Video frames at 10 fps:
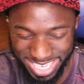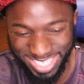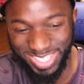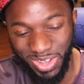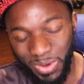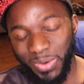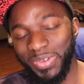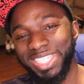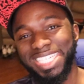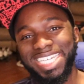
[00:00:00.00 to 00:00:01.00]
So
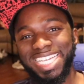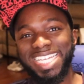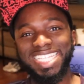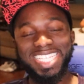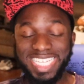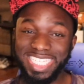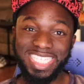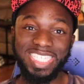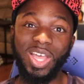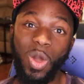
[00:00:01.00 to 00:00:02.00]
this
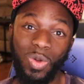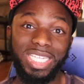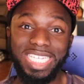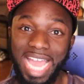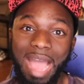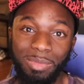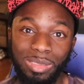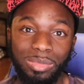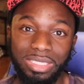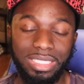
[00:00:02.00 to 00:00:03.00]
is the only
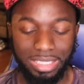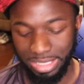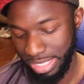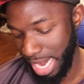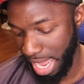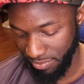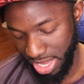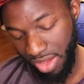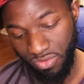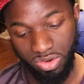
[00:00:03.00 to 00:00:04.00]
comic book that I've
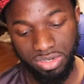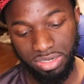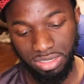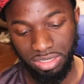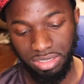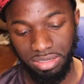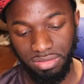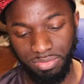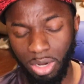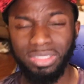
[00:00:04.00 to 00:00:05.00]
ever
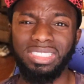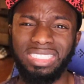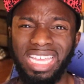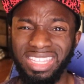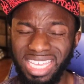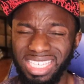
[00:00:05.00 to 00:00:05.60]
purchased, I think.